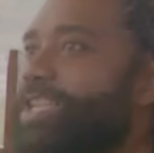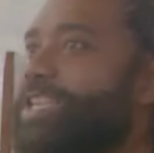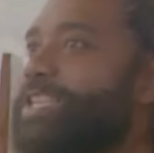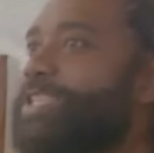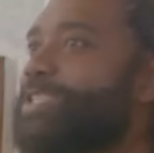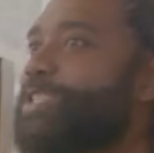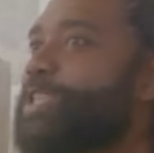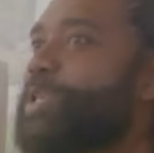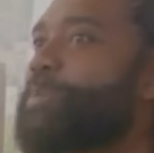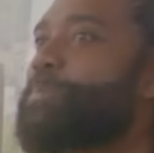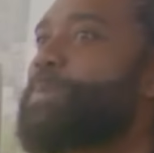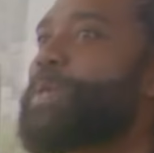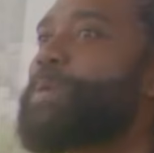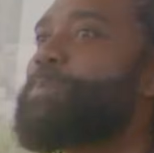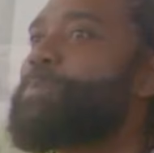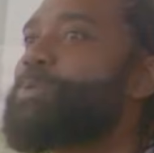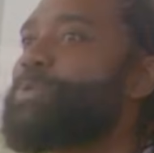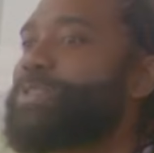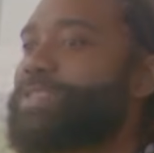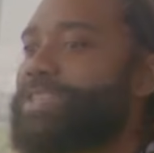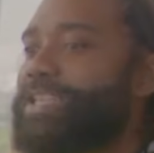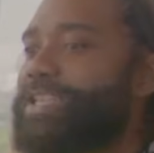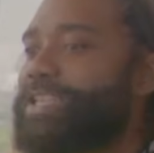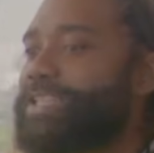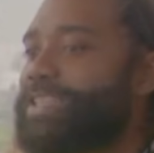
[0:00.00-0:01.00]
See,
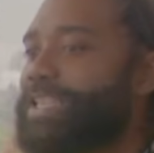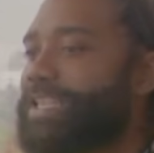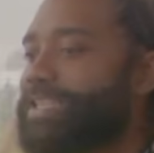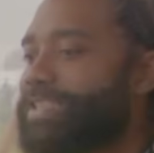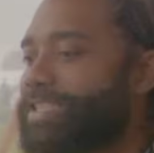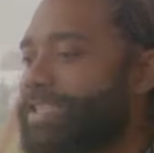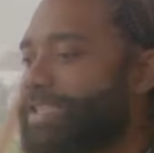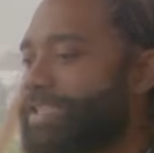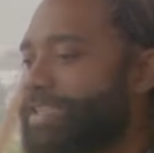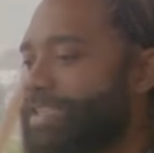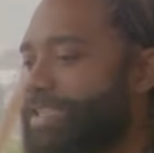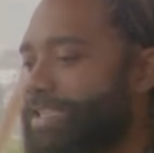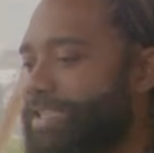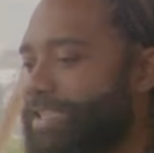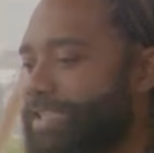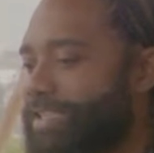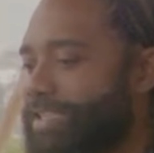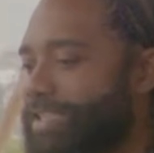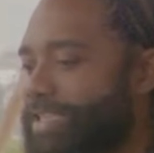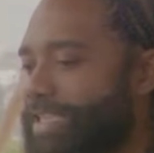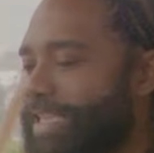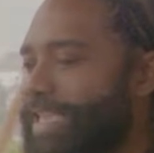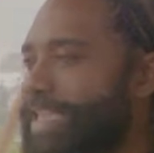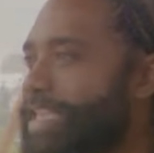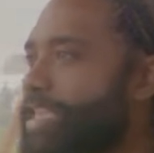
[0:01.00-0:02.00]
people think that
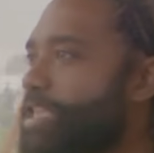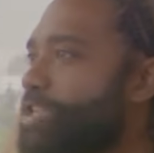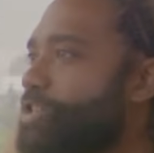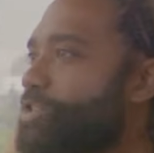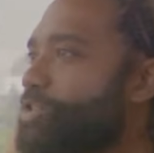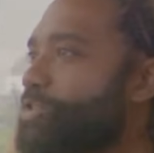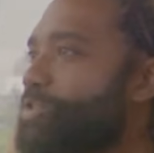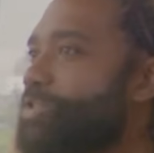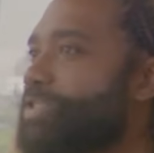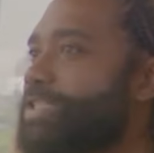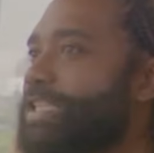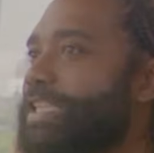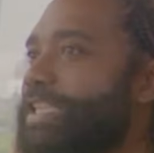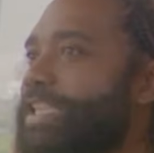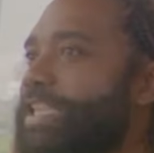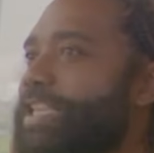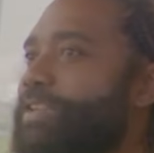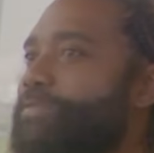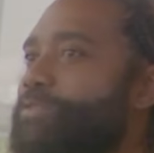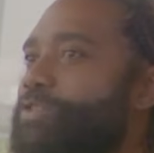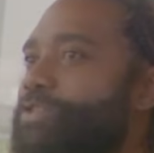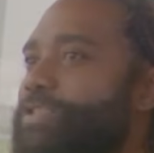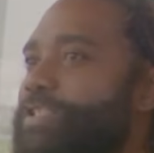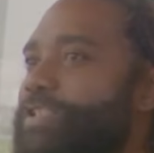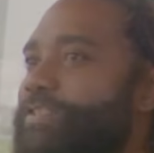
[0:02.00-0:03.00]
the ills and
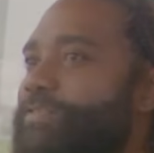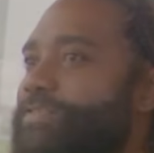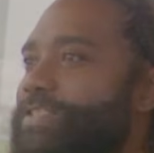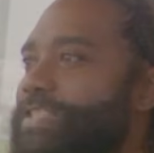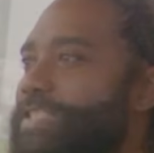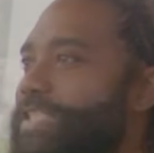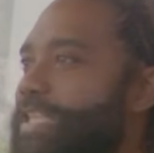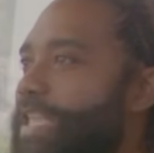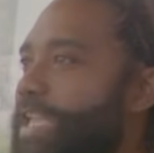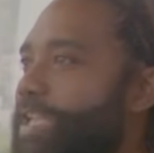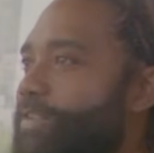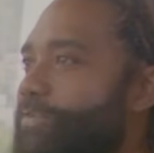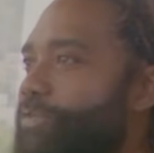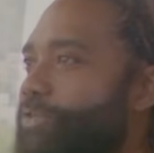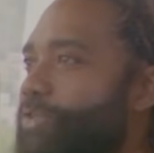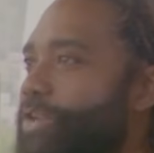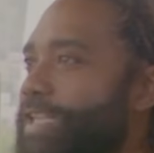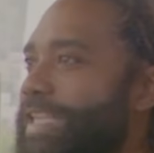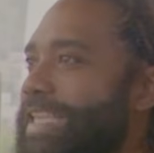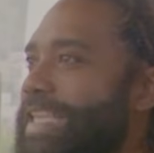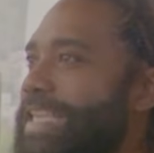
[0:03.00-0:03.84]
evils of slavery